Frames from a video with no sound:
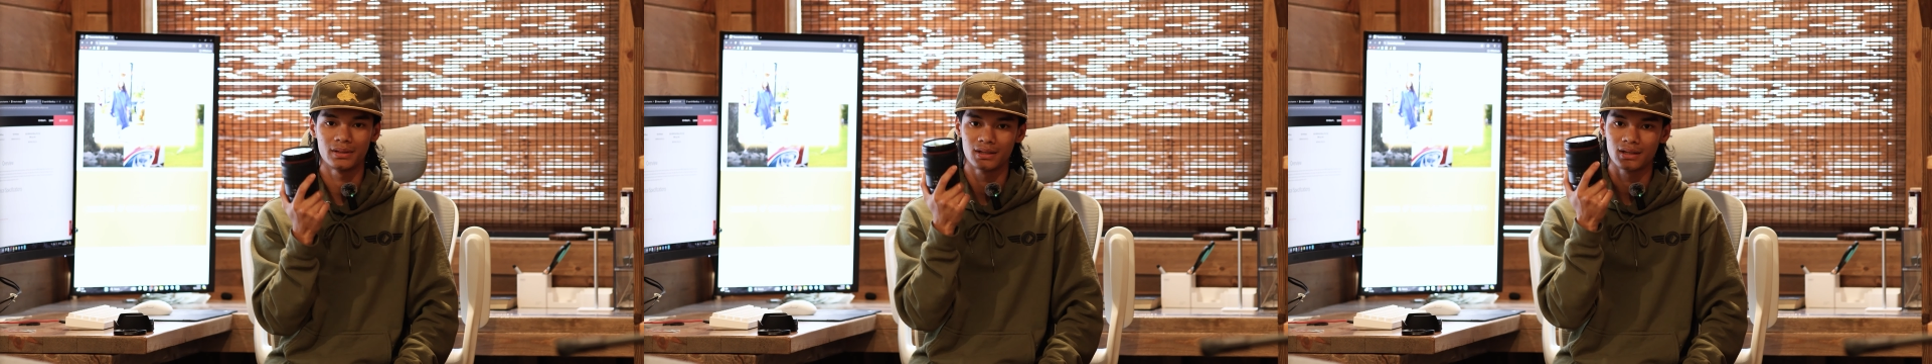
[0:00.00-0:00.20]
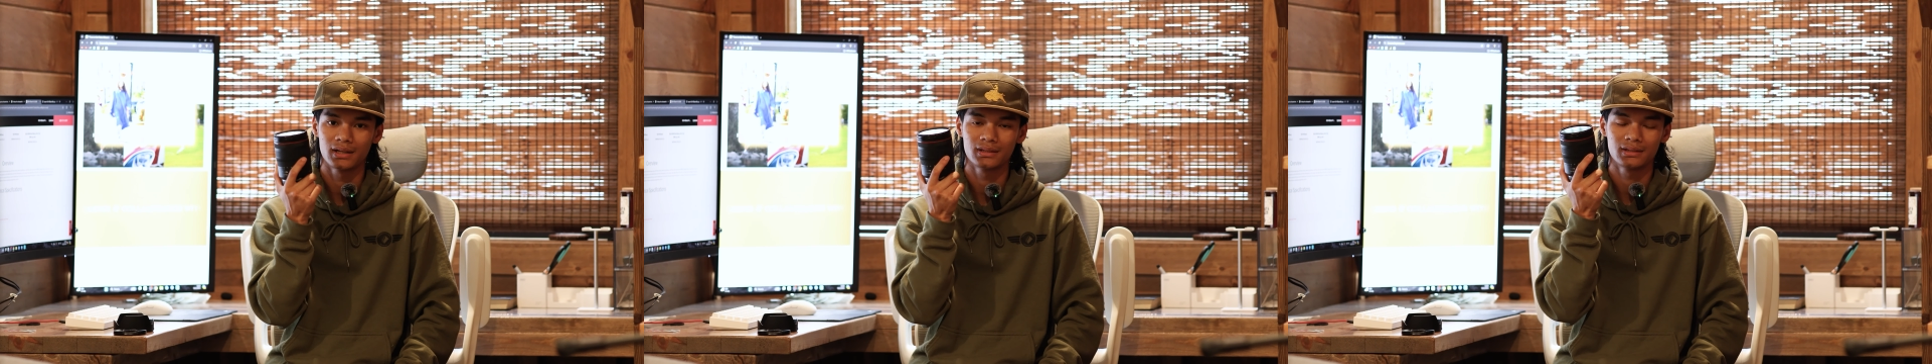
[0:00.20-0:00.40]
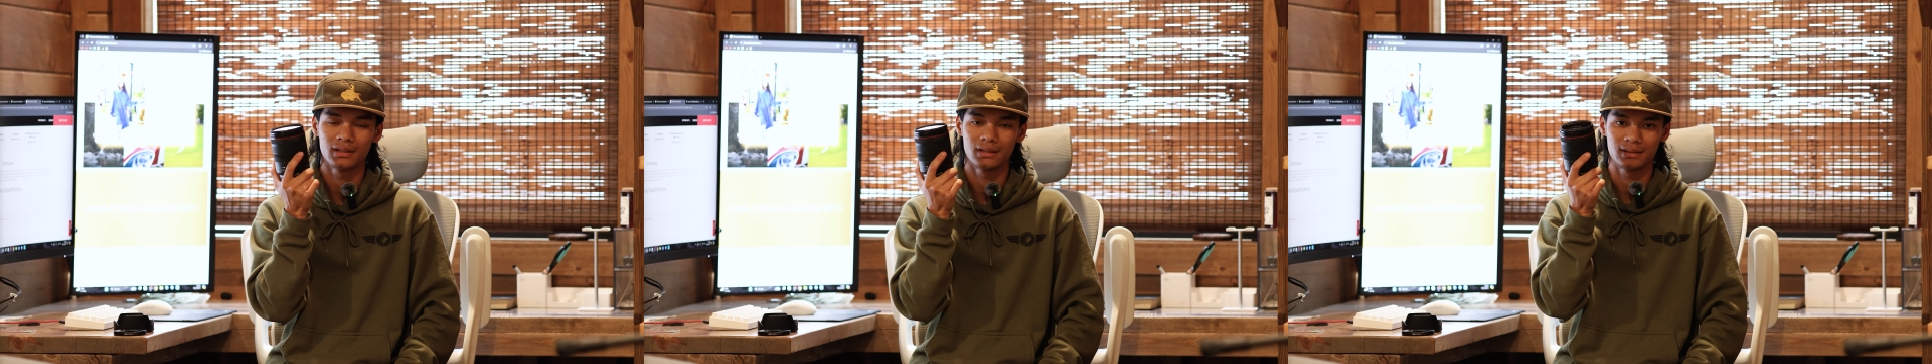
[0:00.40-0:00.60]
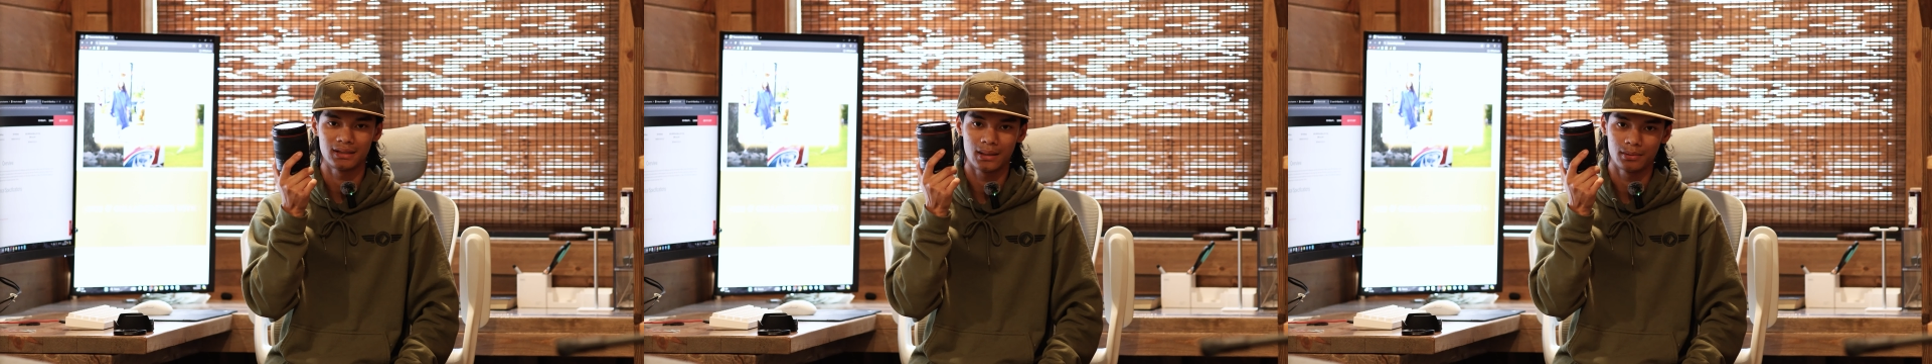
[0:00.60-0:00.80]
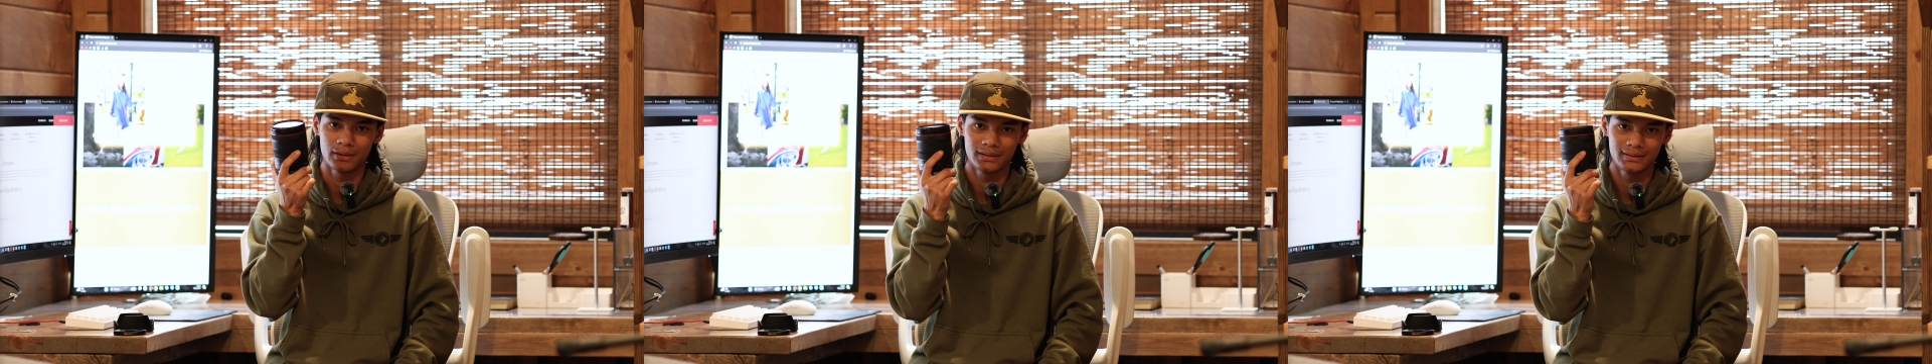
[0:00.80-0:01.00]
because of the
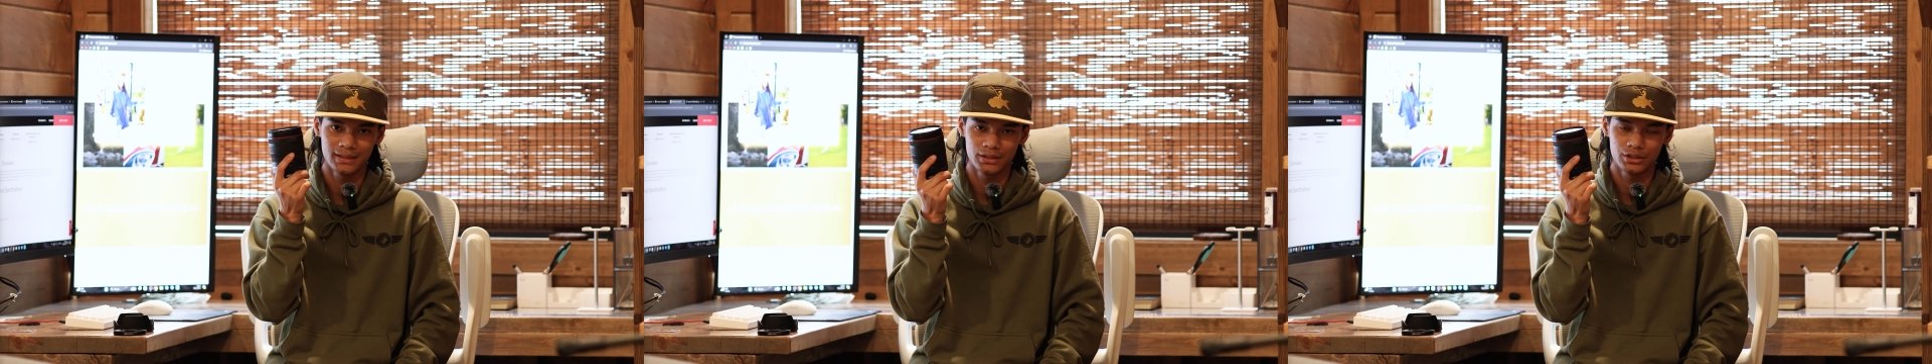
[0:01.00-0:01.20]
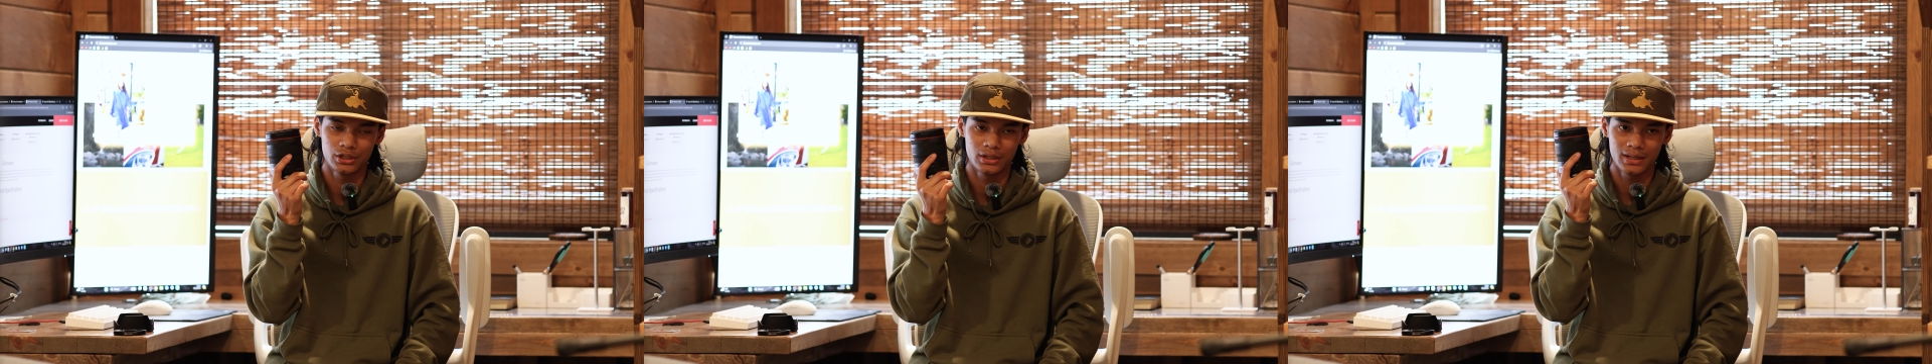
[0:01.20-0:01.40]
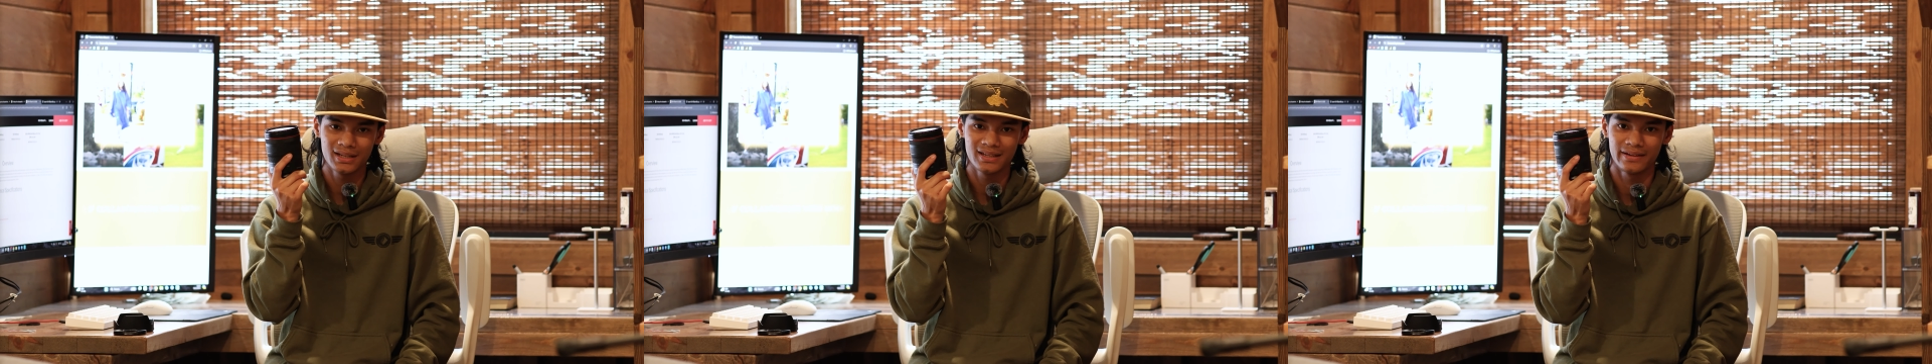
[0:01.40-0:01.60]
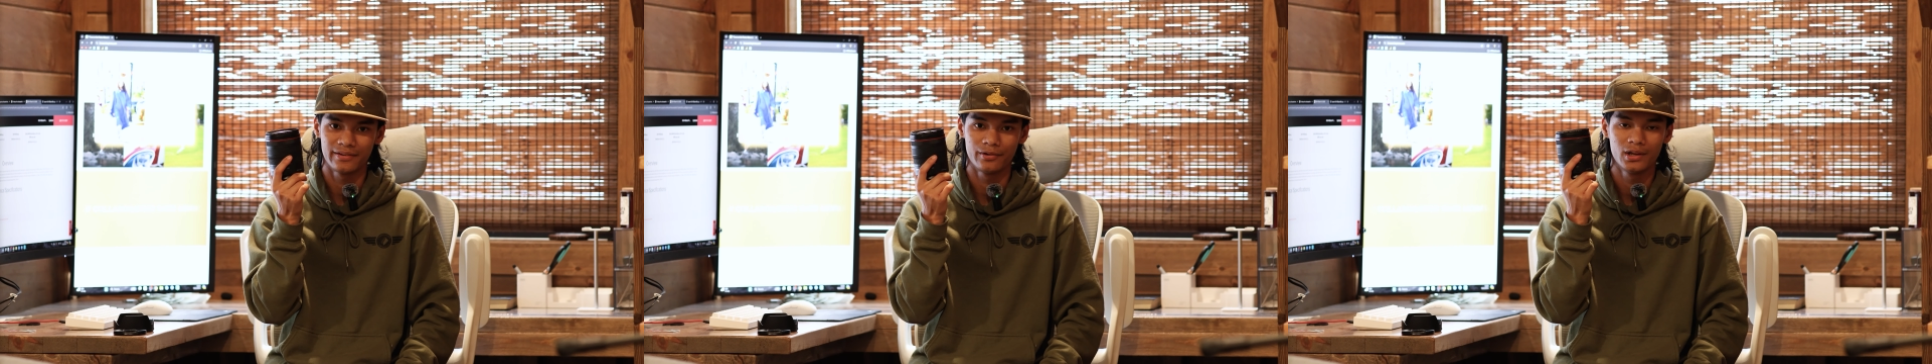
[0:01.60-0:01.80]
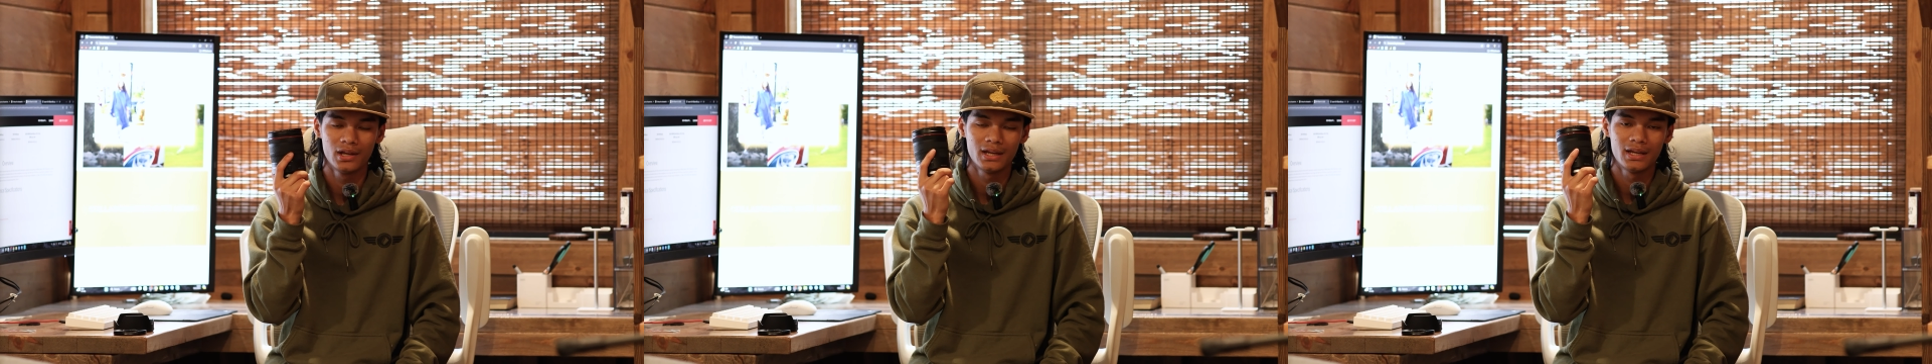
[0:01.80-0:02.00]
stabilization in
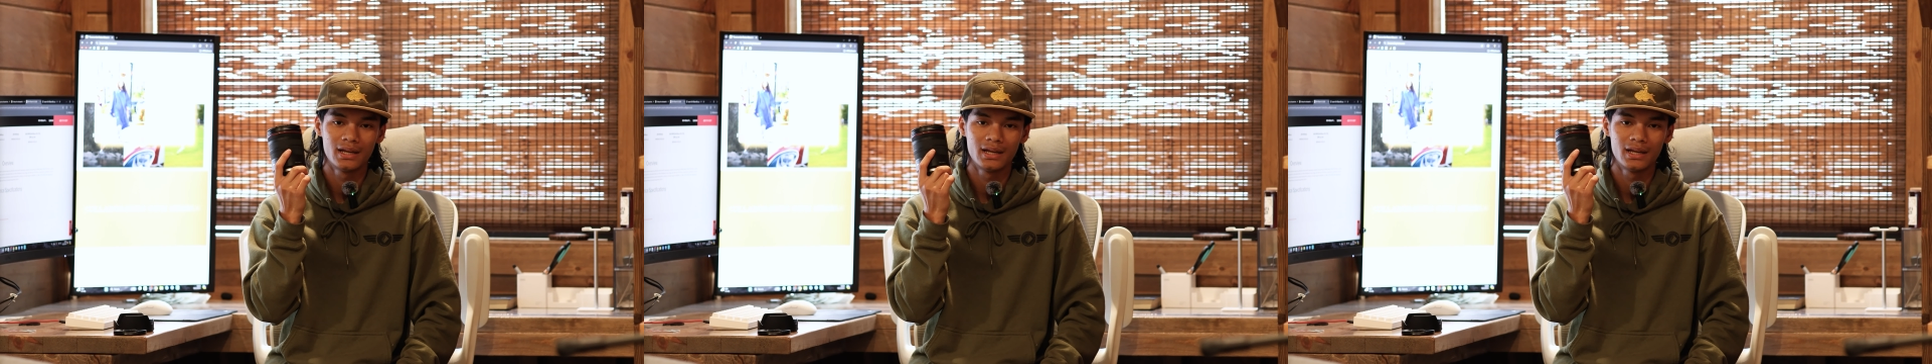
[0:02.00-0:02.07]
here